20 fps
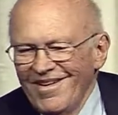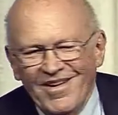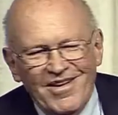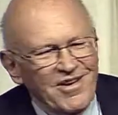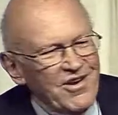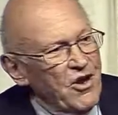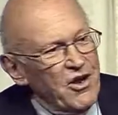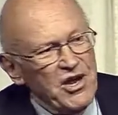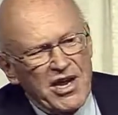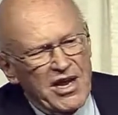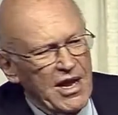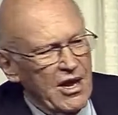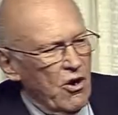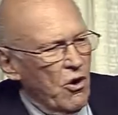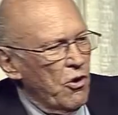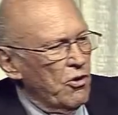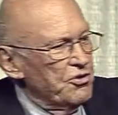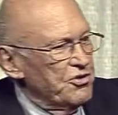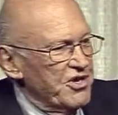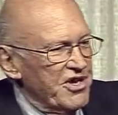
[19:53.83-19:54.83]
You know, you get
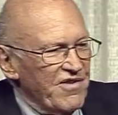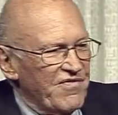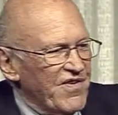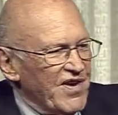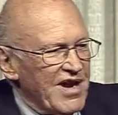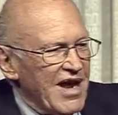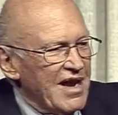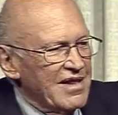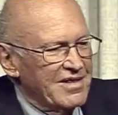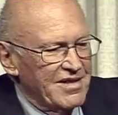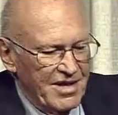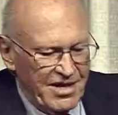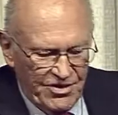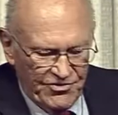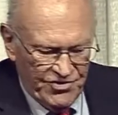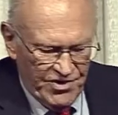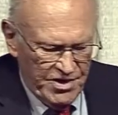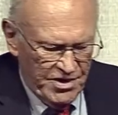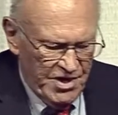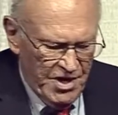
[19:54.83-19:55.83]
older, you forget things.
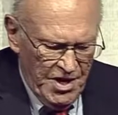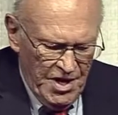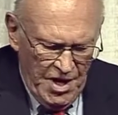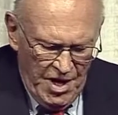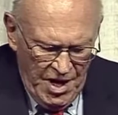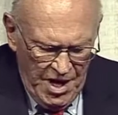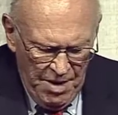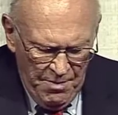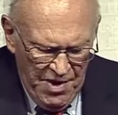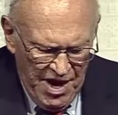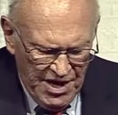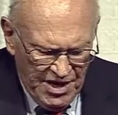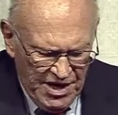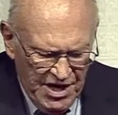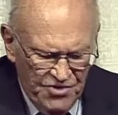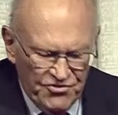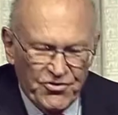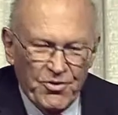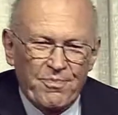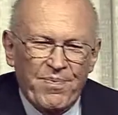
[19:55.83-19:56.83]
And in my
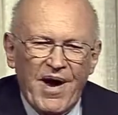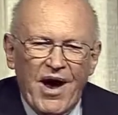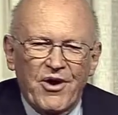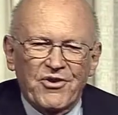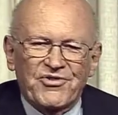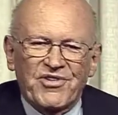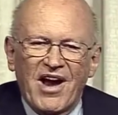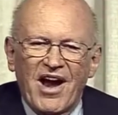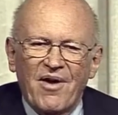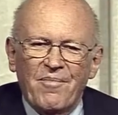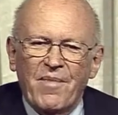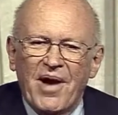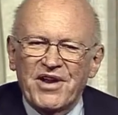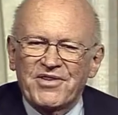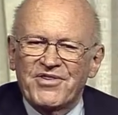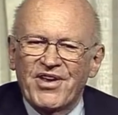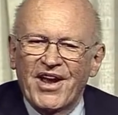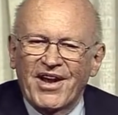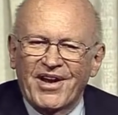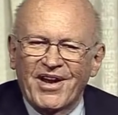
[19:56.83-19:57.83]
geezer pouch, I have my
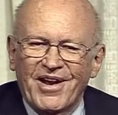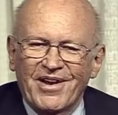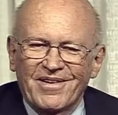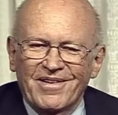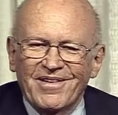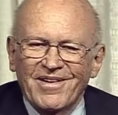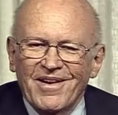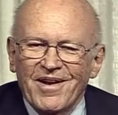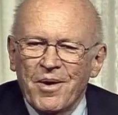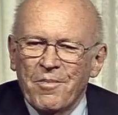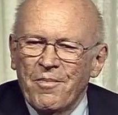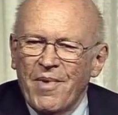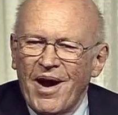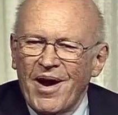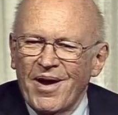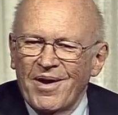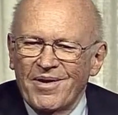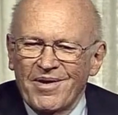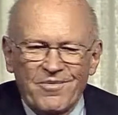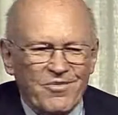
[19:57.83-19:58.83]
ticket,
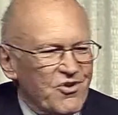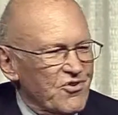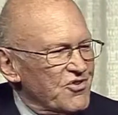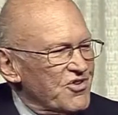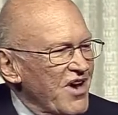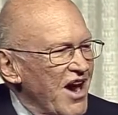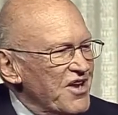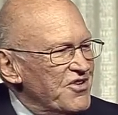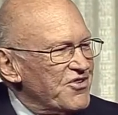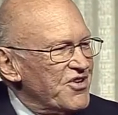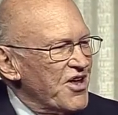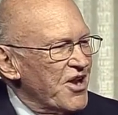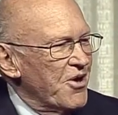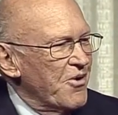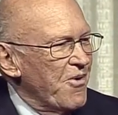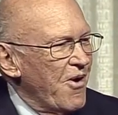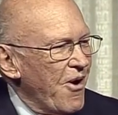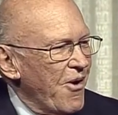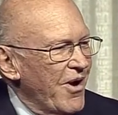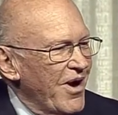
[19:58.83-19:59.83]
my
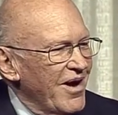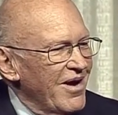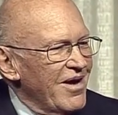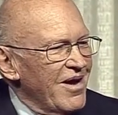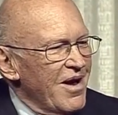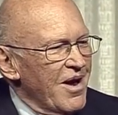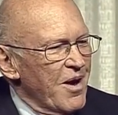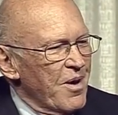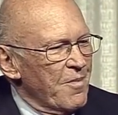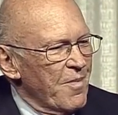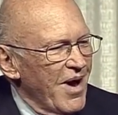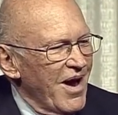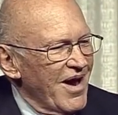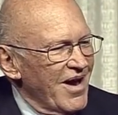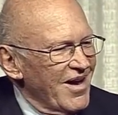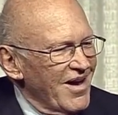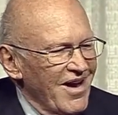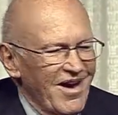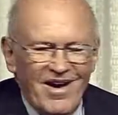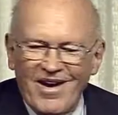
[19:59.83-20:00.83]
itinerary,
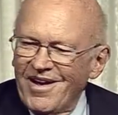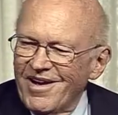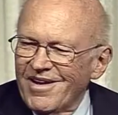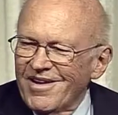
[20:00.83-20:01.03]
my